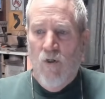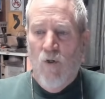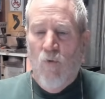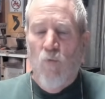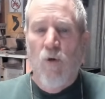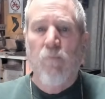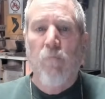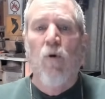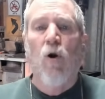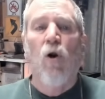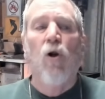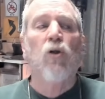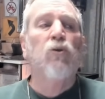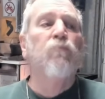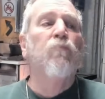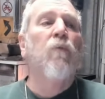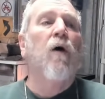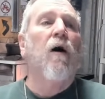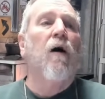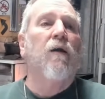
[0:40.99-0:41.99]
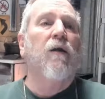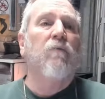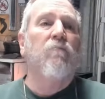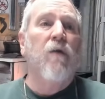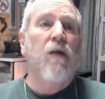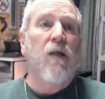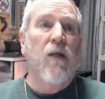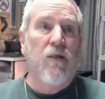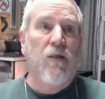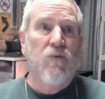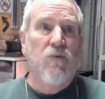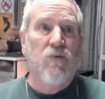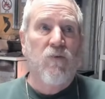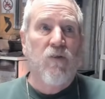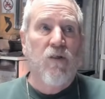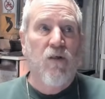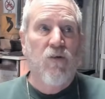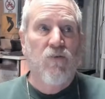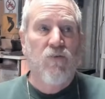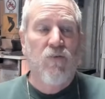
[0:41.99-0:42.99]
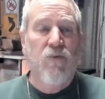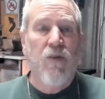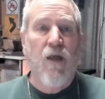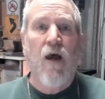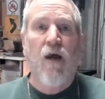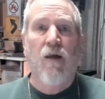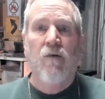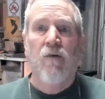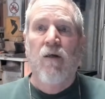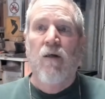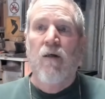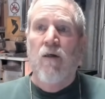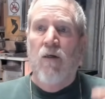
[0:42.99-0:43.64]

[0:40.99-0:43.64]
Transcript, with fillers: What merge mine means is that